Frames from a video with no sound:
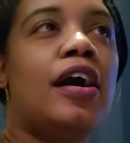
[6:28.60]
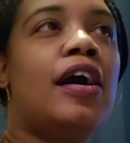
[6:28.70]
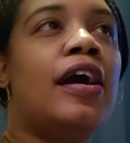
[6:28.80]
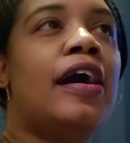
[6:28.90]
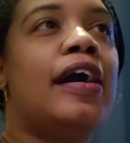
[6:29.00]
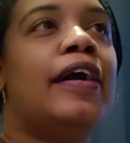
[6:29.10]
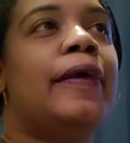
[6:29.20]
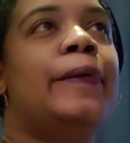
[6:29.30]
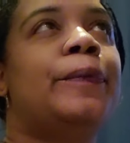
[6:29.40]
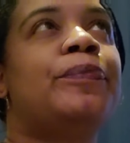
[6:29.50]

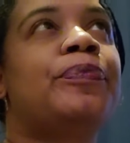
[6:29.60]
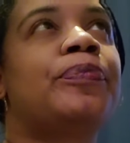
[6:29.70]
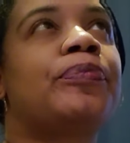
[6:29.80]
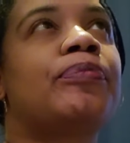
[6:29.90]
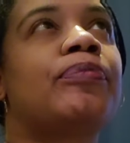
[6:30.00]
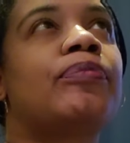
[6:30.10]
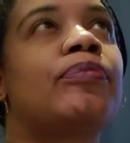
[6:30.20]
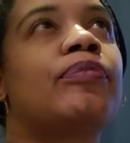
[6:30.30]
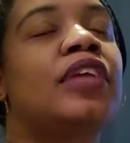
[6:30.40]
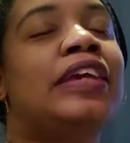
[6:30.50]
Um,
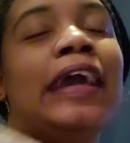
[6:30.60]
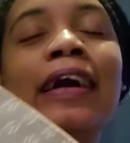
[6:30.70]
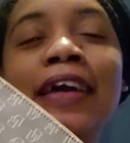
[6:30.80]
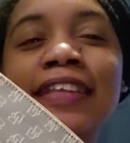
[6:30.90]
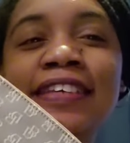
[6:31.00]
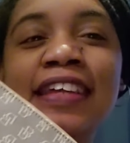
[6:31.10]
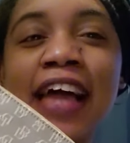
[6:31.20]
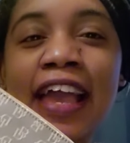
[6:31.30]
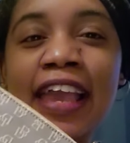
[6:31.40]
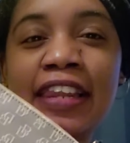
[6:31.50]
yeah, until
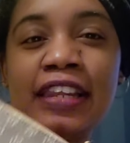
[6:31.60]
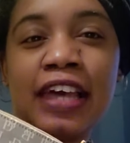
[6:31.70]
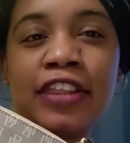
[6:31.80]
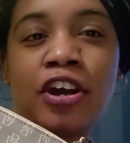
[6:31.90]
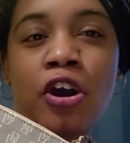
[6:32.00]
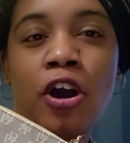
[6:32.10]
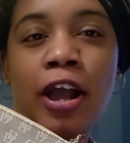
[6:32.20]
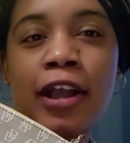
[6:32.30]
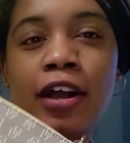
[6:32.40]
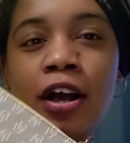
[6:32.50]
I get another
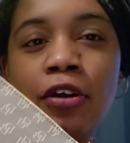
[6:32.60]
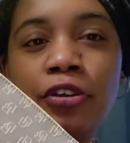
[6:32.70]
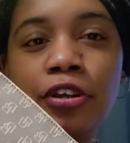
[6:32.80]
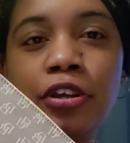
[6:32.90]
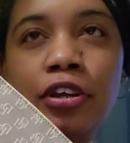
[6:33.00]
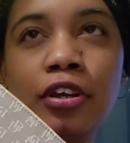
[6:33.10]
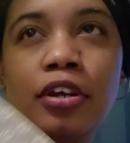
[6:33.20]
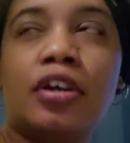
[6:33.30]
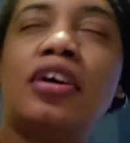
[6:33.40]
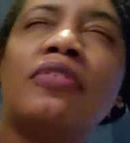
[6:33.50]
card holder.
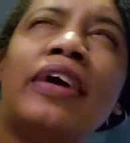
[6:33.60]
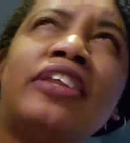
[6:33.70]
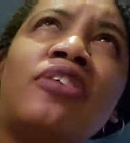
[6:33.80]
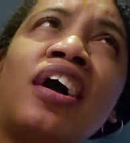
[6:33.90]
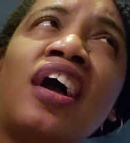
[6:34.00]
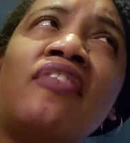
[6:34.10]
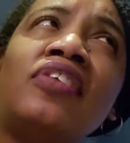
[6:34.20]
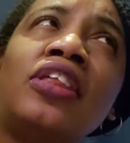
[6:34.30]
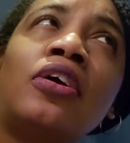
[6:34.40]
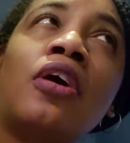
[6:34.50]
Wait, do I have
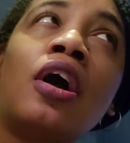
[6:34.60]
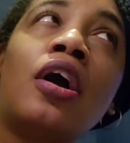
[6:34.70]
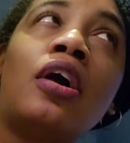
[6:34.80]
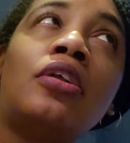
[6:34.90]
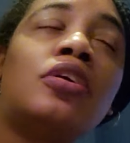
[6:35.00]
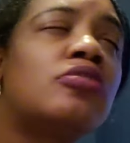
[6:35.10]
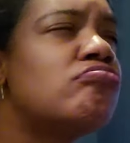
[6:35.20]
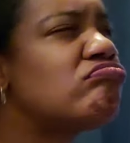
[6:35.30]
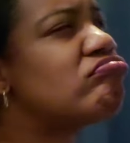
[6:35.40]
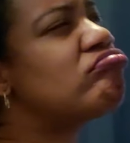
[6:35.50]
another card holder?
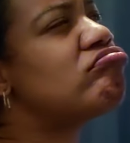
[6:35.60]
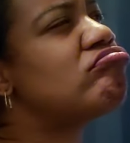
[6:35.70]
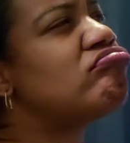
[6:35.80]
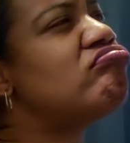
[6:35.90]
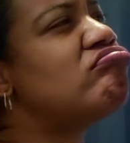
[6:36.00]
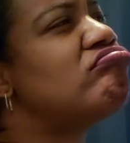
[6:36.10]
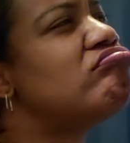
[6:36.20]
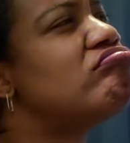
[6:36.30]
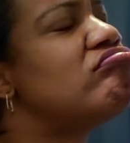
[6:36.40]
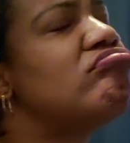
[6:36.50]

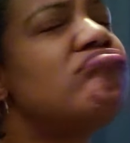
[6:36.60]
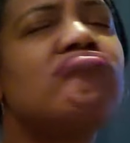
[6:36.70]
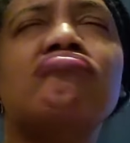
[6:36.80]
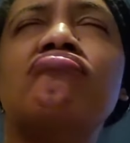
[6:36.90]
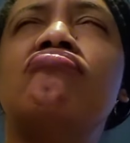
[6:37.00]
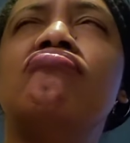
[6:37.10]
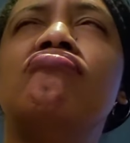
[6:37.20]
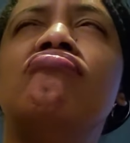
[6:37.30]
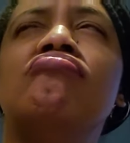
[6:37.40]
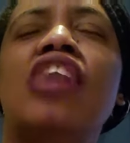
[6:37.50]
Hmm.
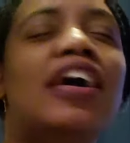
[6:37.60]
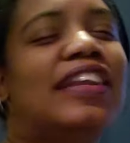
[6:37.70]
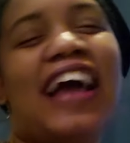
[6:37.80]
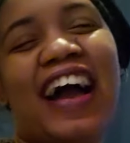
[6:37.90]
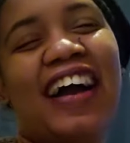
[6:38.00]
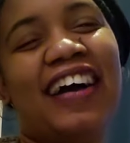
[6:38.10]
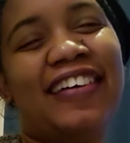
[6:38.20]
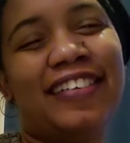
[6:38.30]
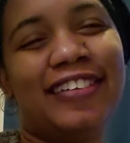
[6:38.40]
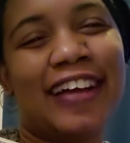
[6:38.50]
hmm. Nah,
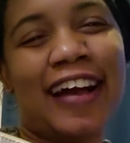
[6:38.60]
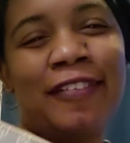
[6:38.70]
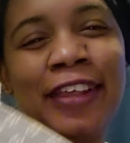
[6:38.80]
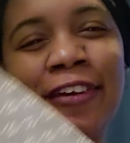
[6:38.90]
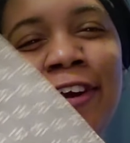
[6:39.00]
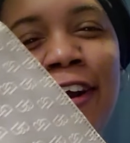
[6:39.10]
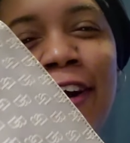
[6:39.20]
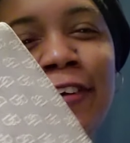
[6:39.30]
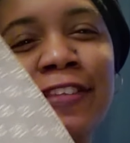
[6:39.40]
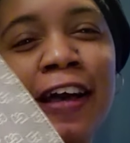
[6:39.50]
I don't have another card
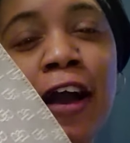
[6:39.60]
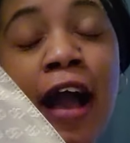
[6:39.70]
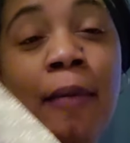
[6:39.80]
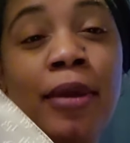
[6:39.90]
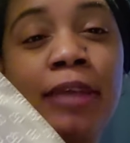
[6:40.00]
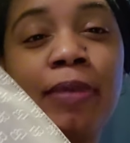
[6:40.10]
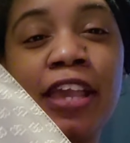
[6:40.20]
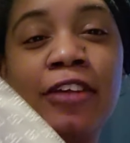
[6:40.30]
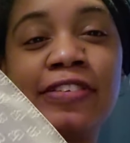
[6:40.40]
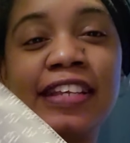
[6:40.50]
holder. So I'm going to be
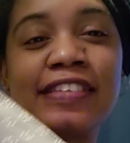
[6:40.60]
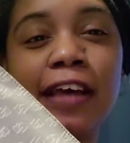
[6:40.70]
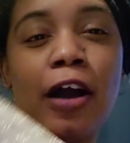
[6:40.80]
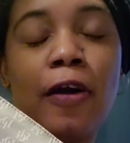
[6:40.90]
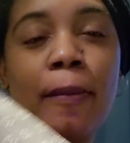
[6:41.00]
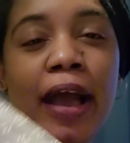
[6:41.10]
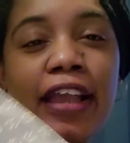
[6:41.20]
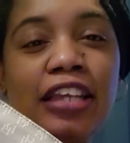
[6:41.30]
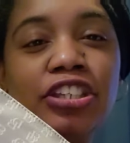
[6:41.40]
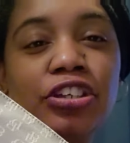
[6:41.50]
using this to hold my
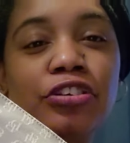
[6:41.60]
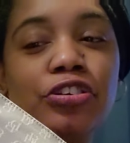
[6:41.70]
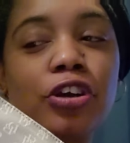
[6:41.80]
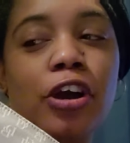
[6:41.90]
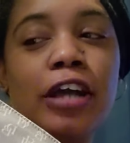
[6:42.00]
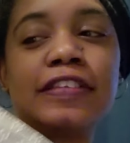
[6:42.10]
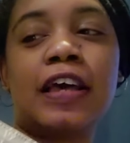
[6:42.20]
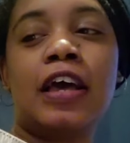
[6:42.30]
insurance cards.